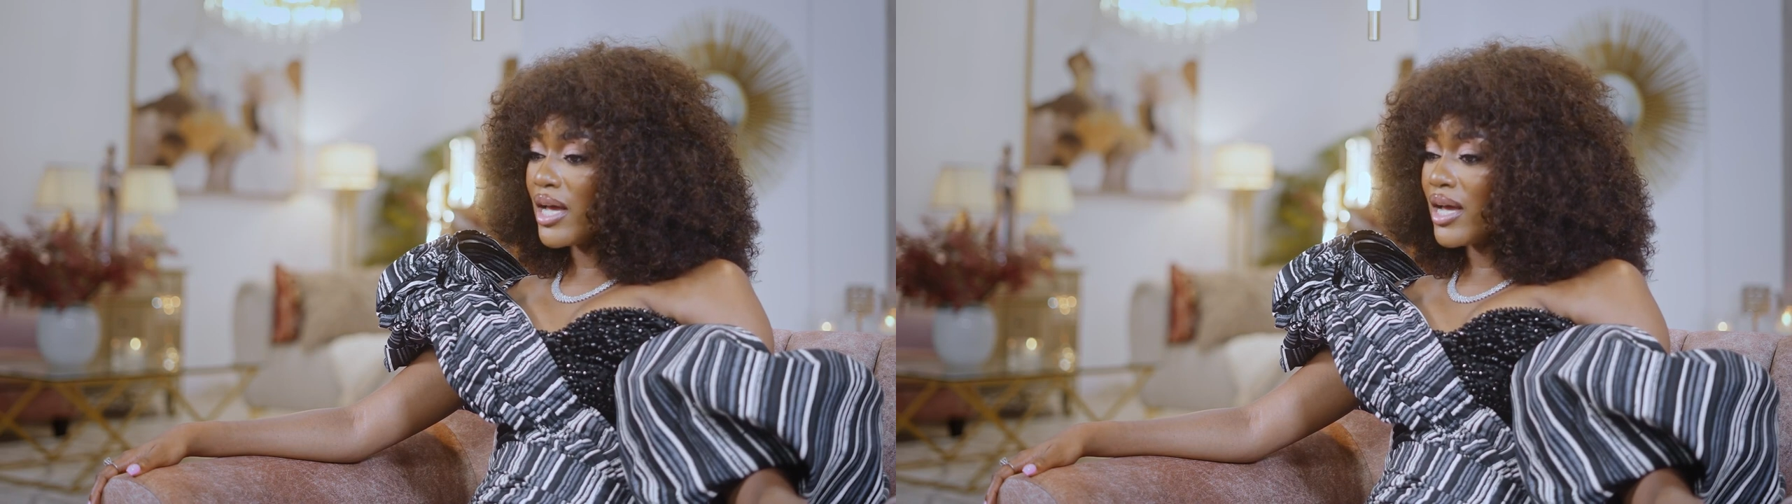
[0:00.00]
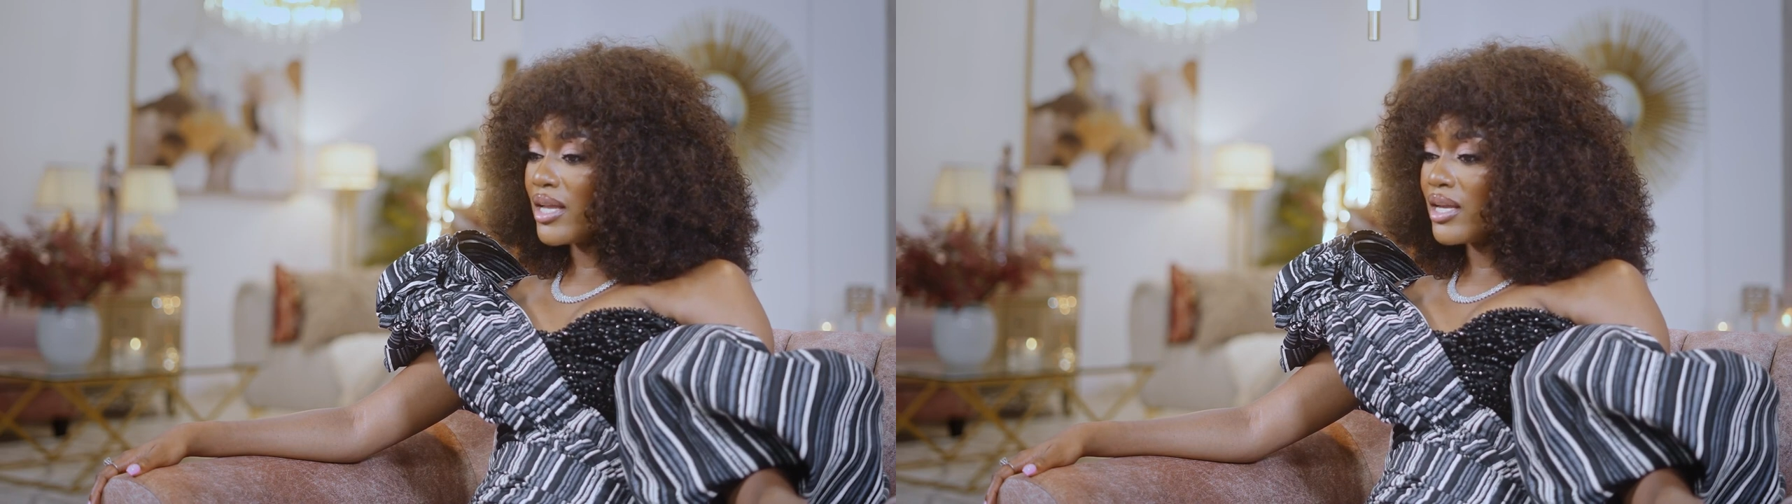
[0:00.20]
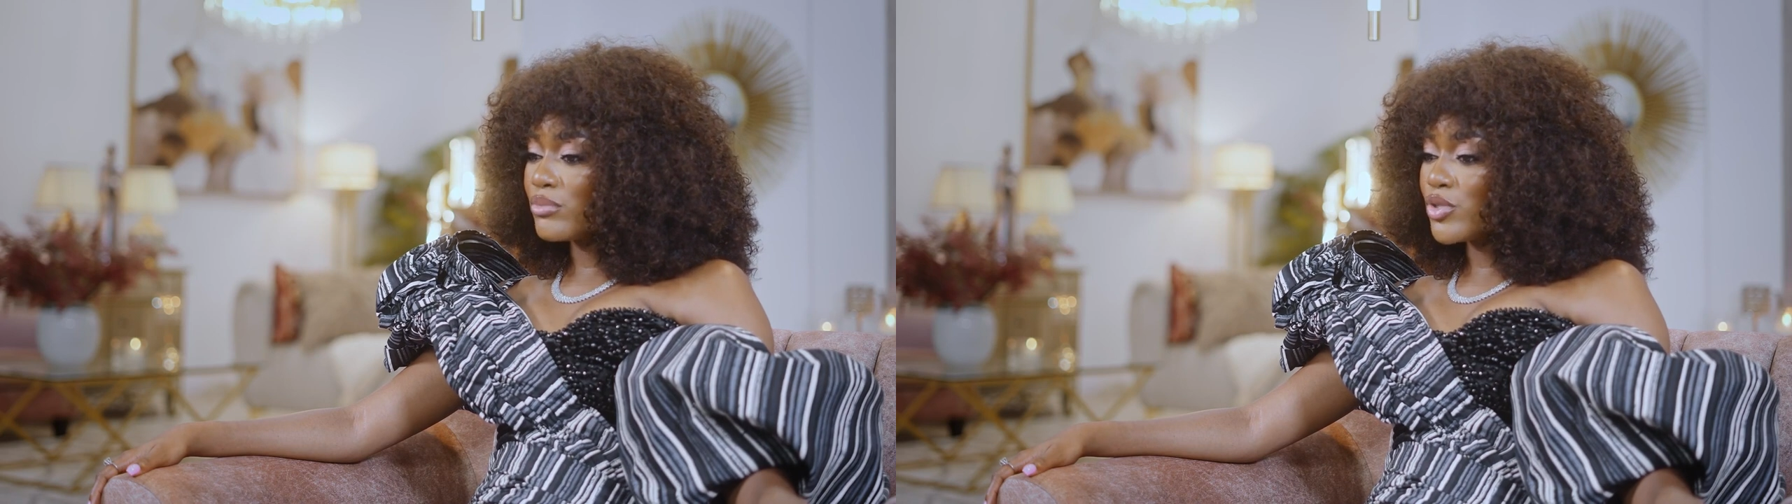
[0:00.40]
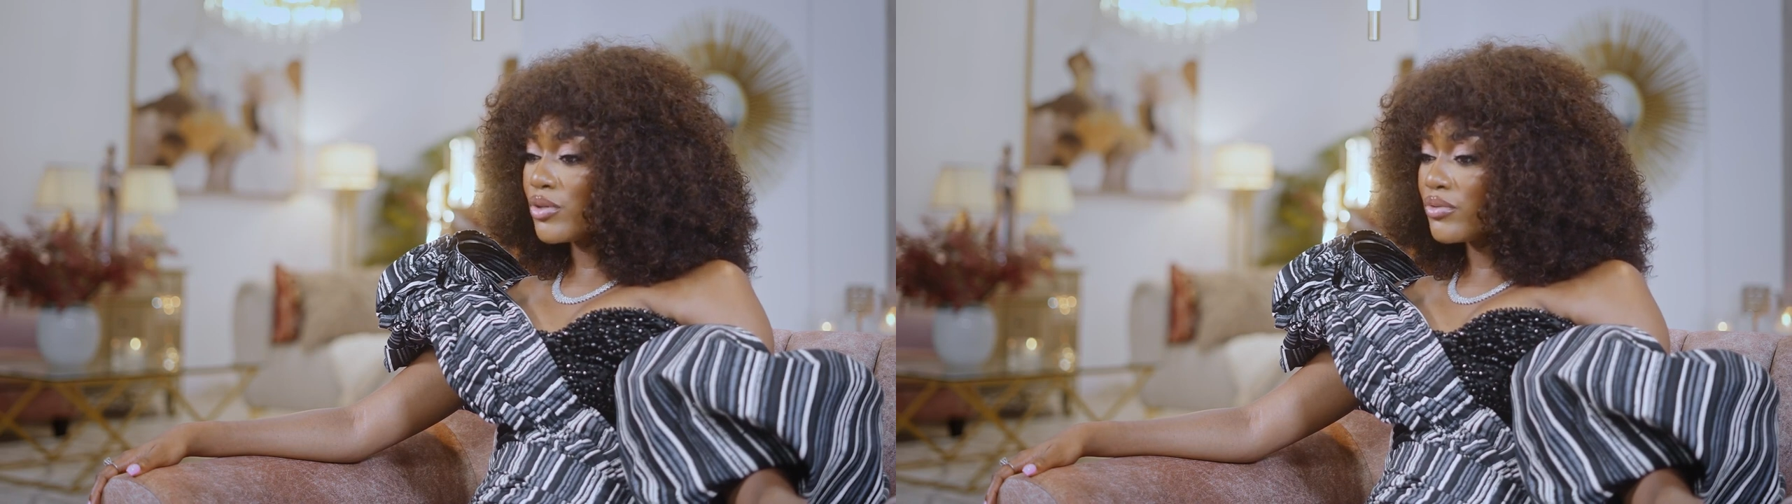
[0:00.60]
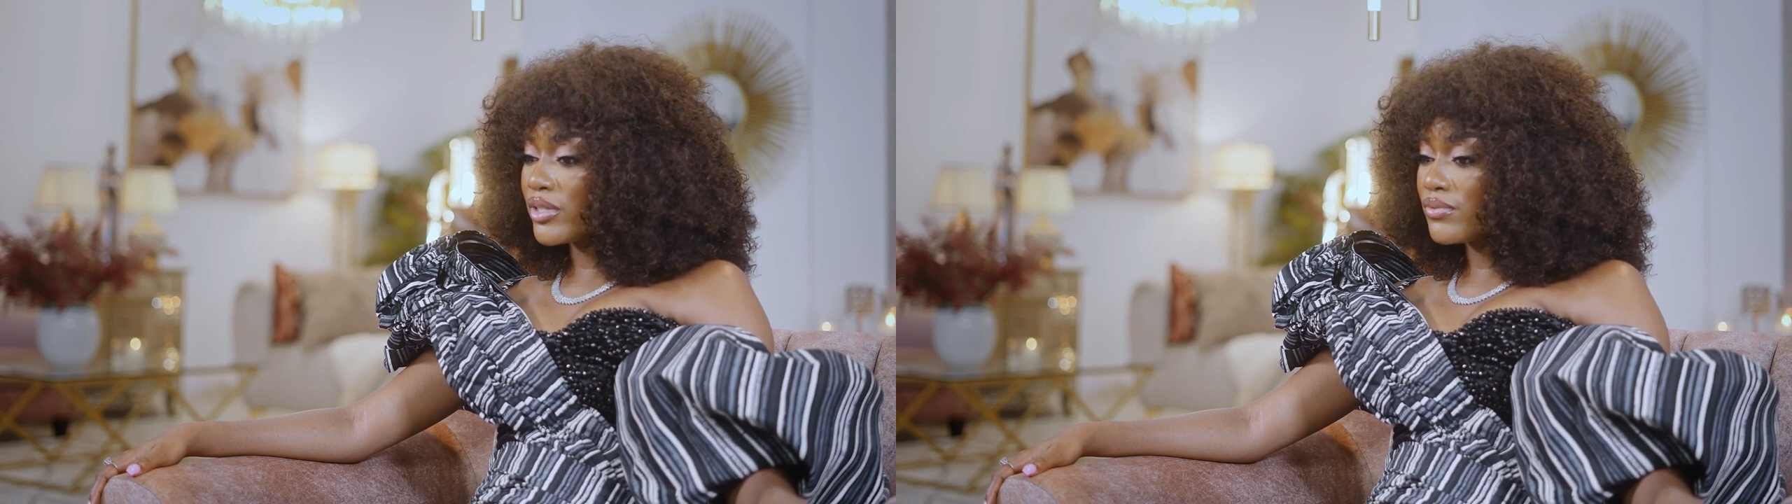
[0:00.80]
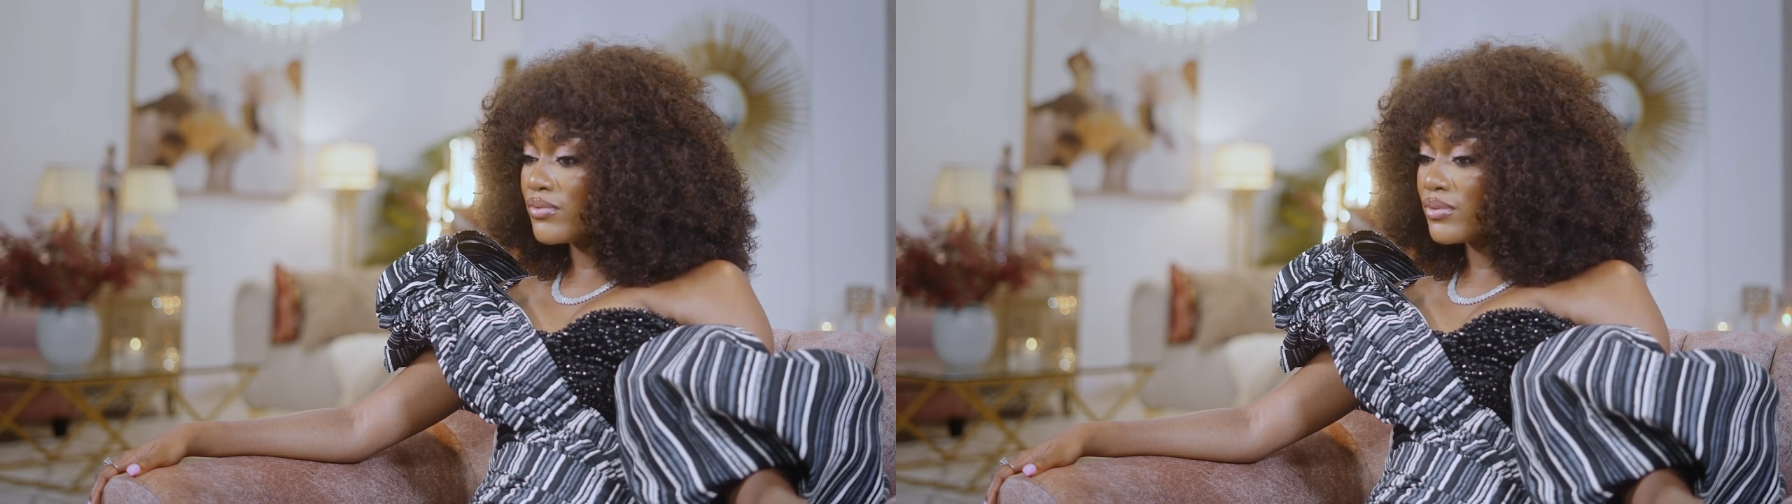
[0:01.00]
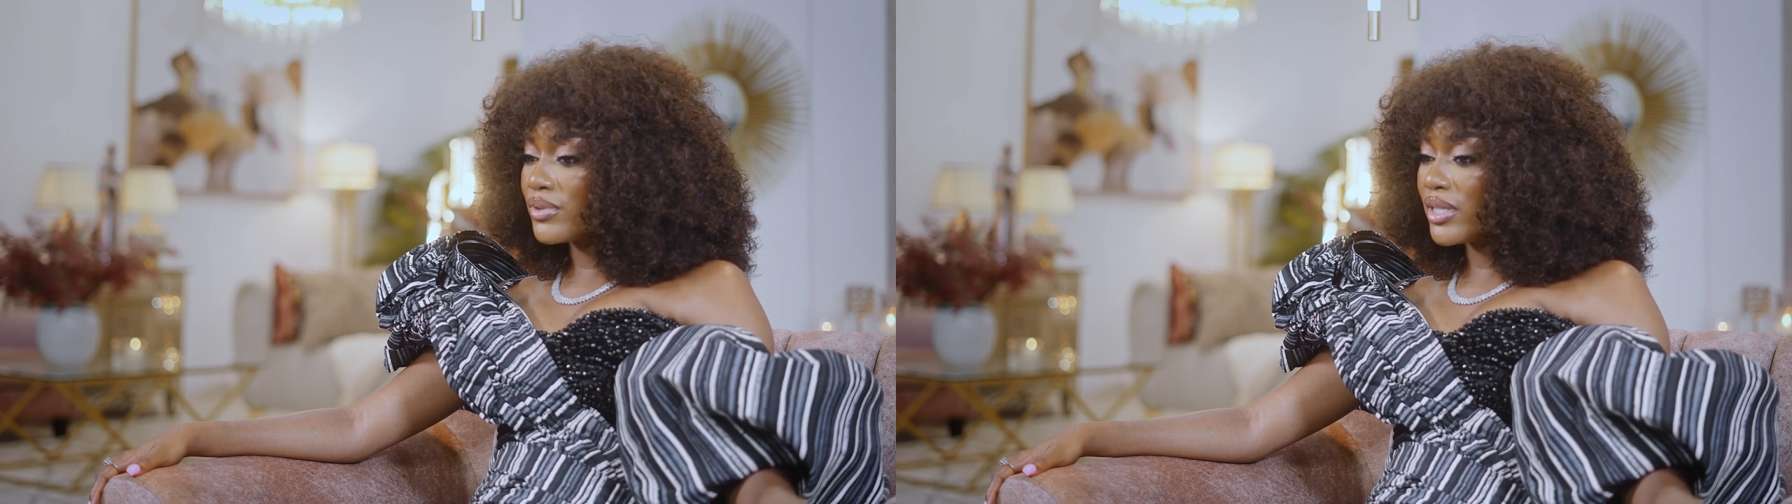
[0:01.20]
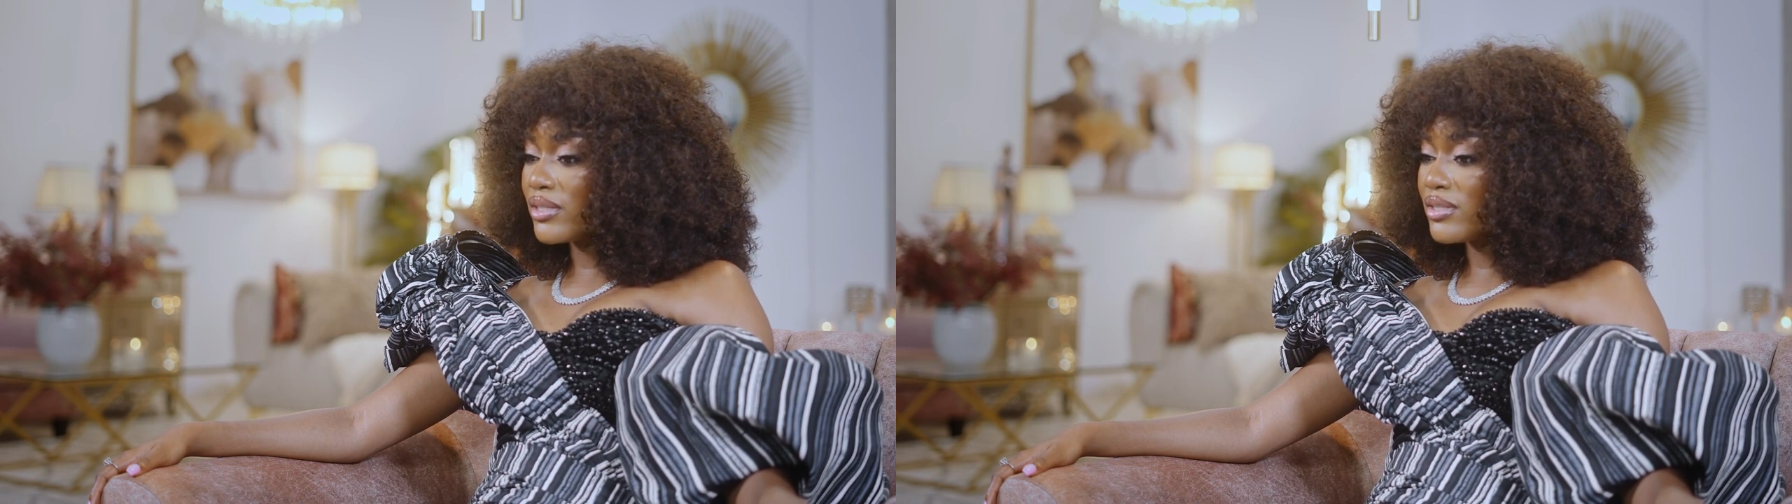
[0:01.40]
And I'm so grateful
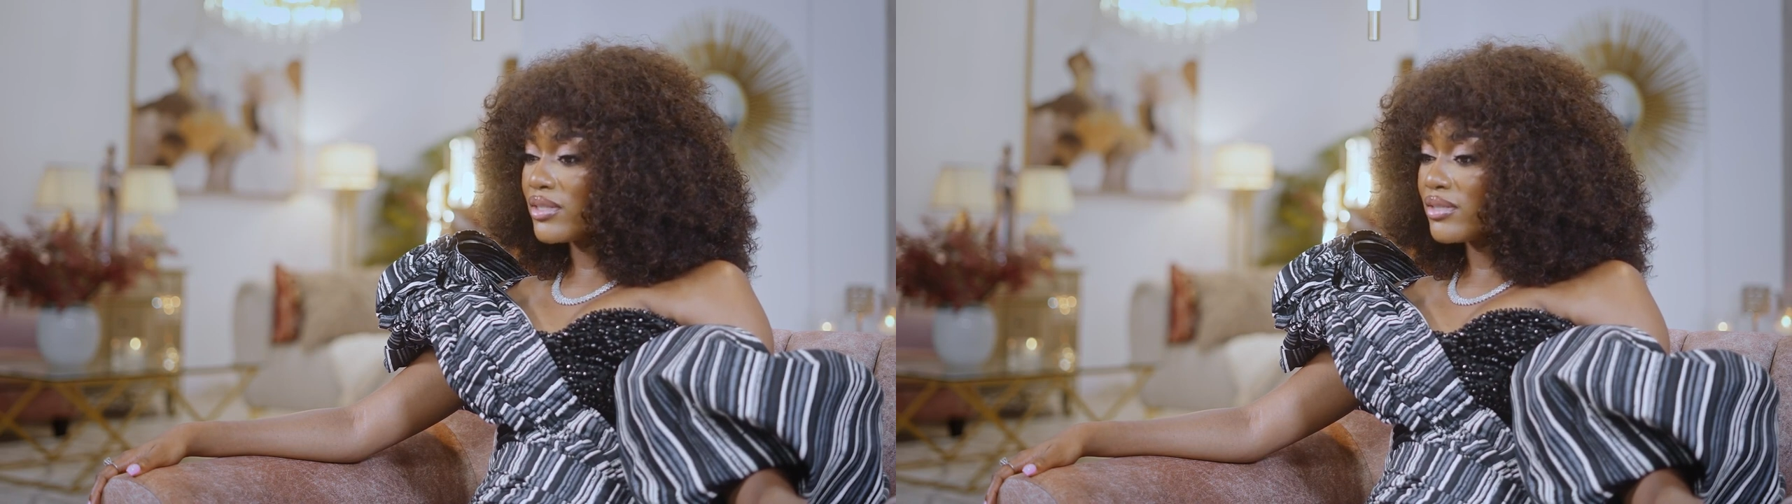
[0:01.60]
that,